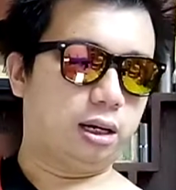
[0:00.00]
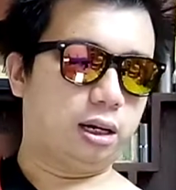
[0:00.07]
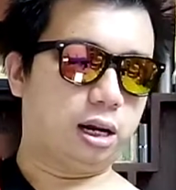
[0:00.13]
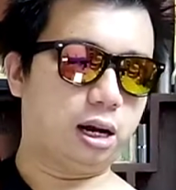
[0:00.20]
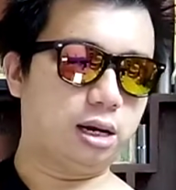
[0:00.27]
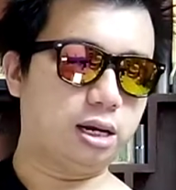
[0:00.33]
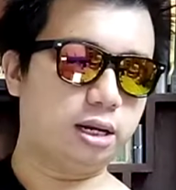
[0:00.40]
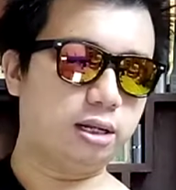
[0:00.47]

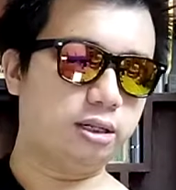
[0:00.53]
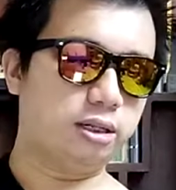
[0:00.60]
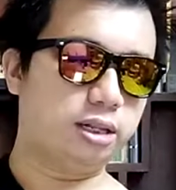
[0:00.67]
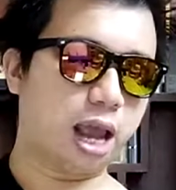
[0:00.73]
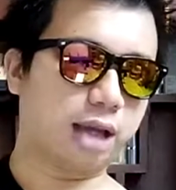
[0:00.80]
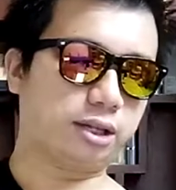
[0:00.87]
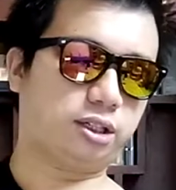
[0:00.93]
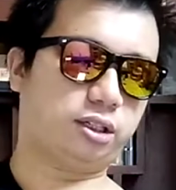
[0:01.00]
Hernan
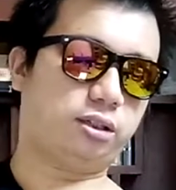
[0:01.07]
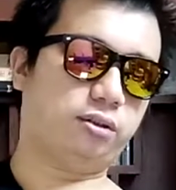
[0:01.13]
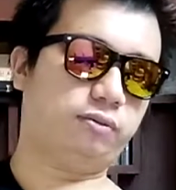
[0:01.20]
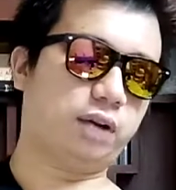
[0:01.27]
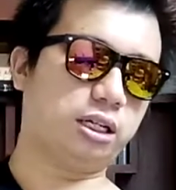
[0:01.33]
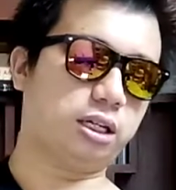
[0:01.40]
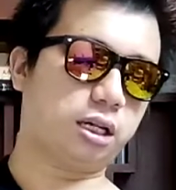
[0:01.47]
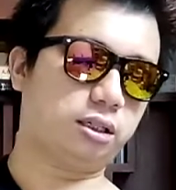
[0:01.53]
Dest
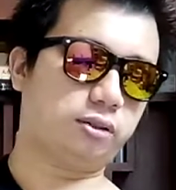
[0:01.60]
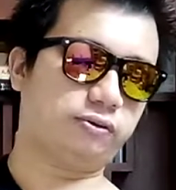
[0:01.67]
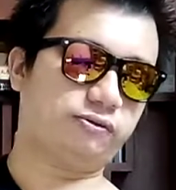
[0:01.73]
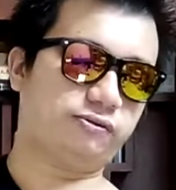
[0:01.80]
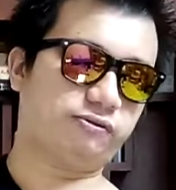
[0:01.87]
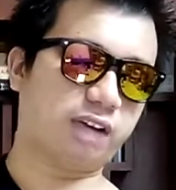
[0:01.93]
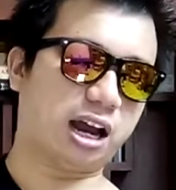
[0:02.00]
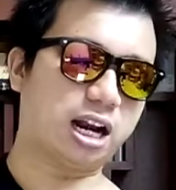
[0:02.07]
versus
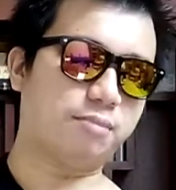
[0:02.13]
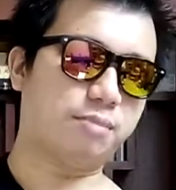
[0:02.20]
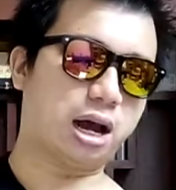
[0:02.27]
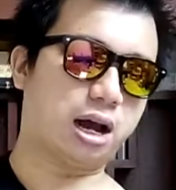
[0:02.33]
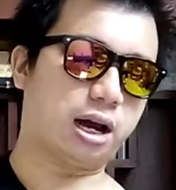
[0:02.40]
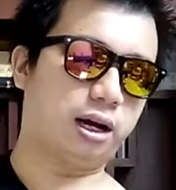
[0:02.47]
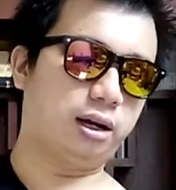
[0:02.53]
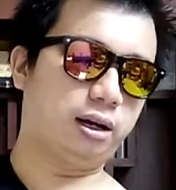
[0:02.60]

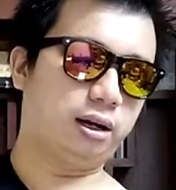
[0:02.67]
Faraba.